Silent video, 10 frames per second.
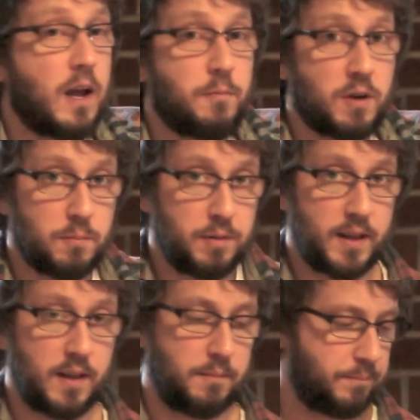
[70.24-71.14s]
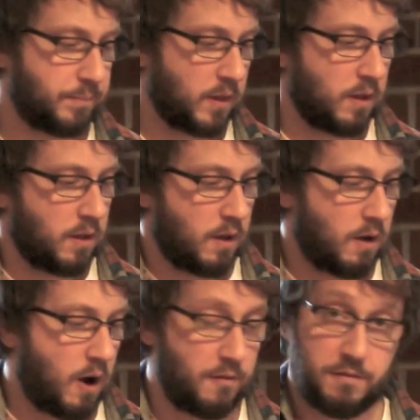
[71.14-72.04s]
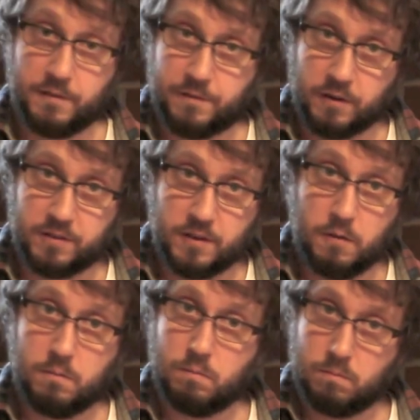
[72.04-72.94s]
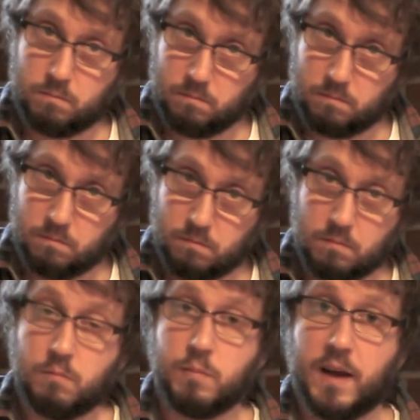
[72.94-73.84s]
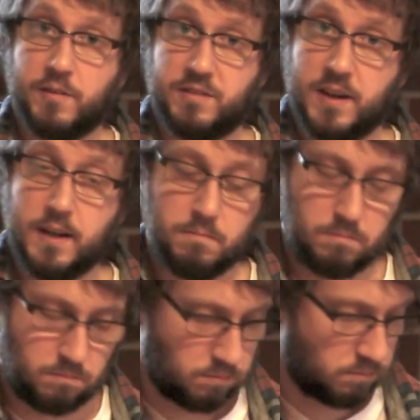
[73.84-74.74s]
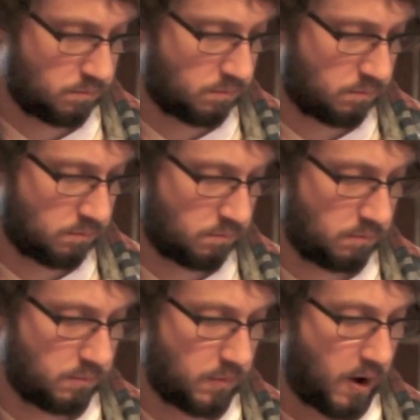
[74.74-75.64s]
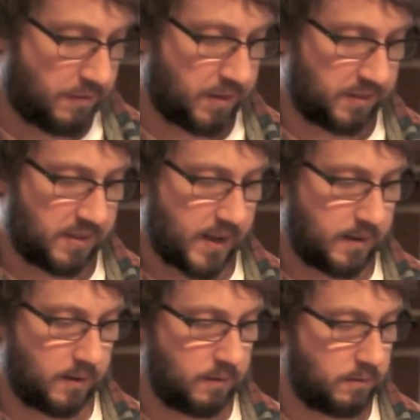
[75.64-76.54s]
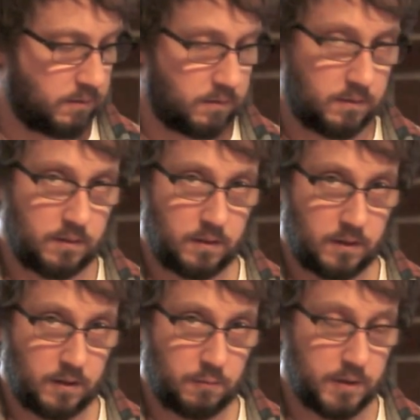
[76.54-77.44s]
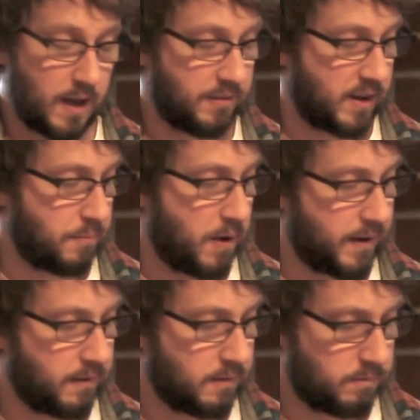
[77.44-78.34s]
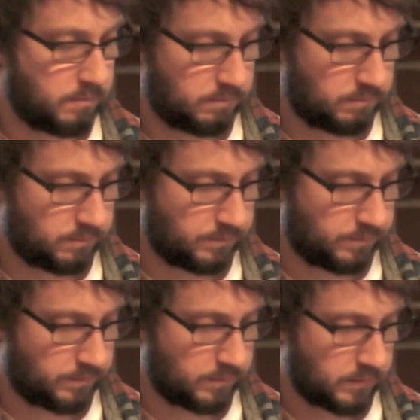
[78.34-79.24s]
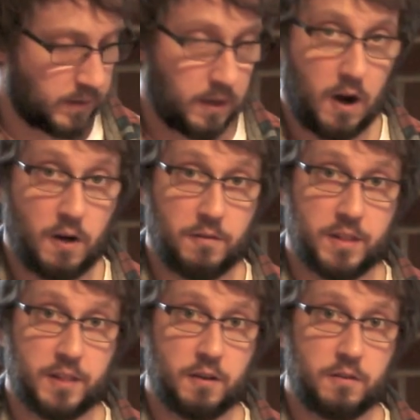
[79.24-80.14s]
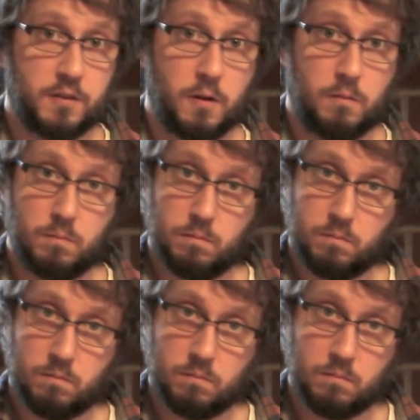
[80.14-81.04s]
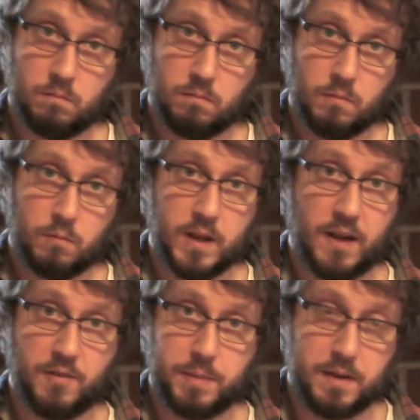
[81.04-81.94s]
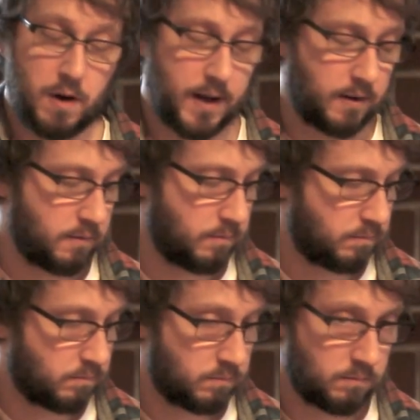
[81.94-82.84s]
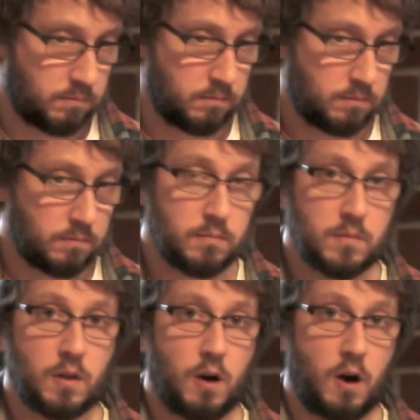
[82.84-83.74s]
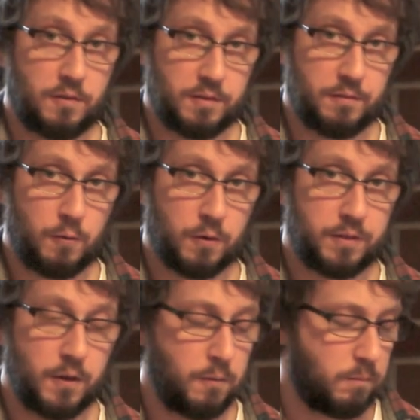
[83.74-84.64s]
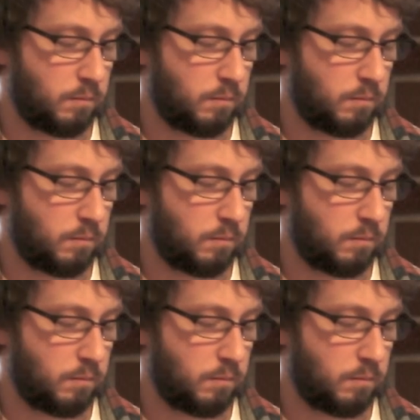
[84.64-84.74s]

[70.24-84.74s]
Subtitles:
now I'm going to play them. Off of the first note, we have a G. Off of the second note, we have an A minor. Off of the third note, we have a B minor. Off of the fourth note,